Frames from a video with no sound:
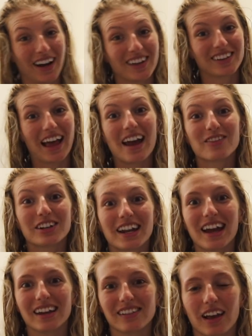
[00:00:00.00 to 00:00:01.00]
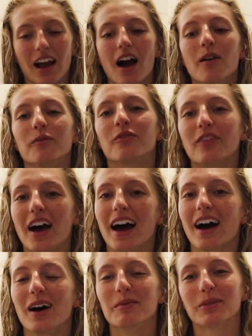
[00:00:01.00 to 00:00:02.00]
Kyle, every day he's like, I'm
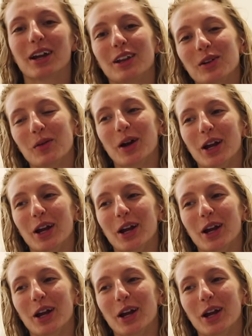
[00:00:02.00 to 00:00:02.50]
fat, I'm gaining